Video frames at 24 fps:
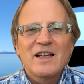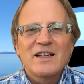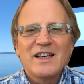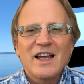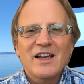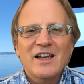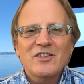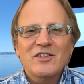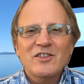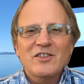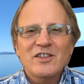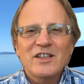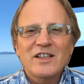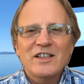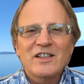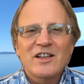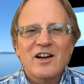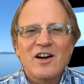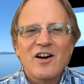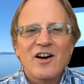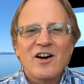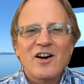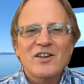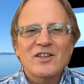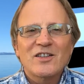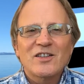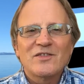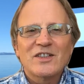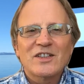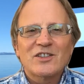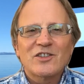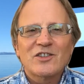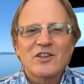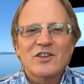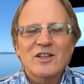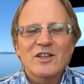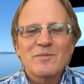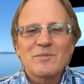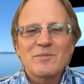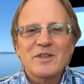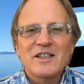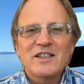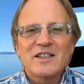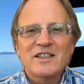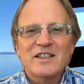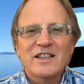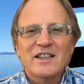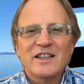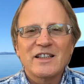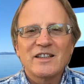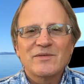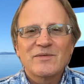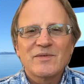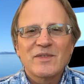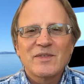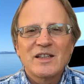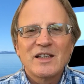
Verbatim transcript: nestled in the heart of Victoria, BC.